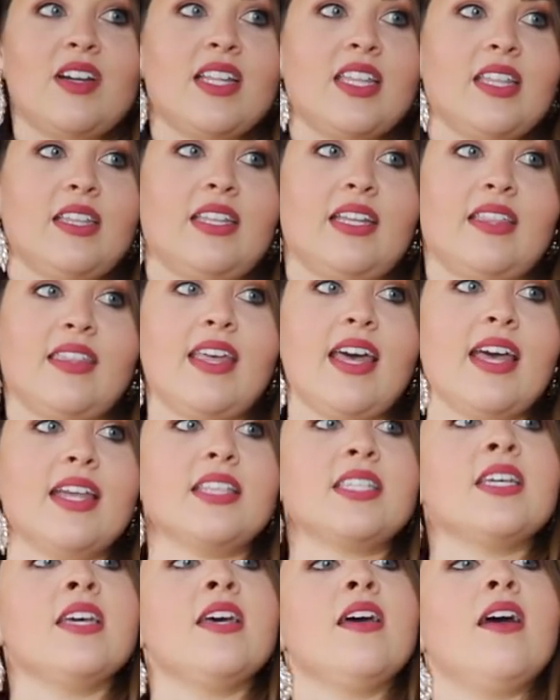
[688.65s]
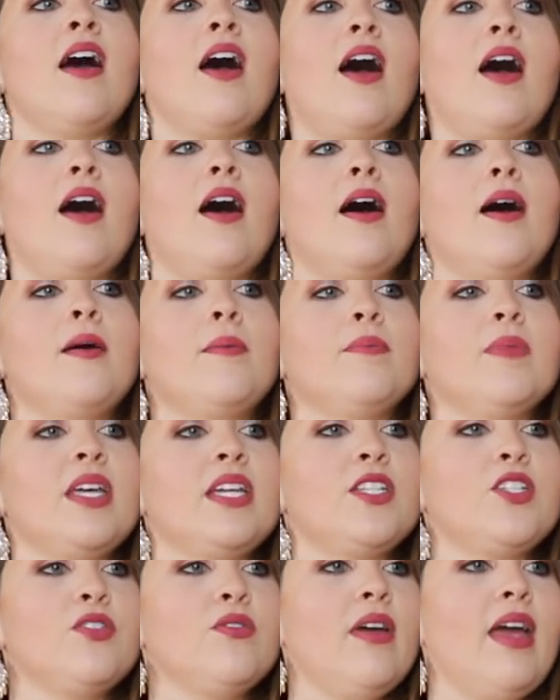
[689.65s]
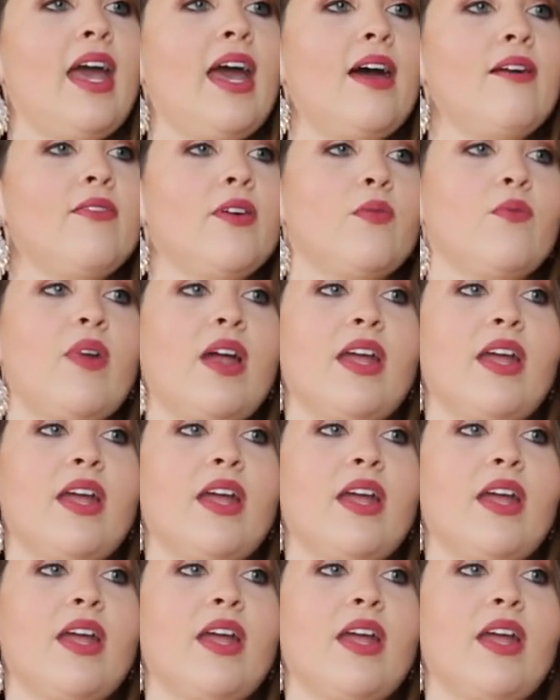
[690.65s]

or anything like that. They do have a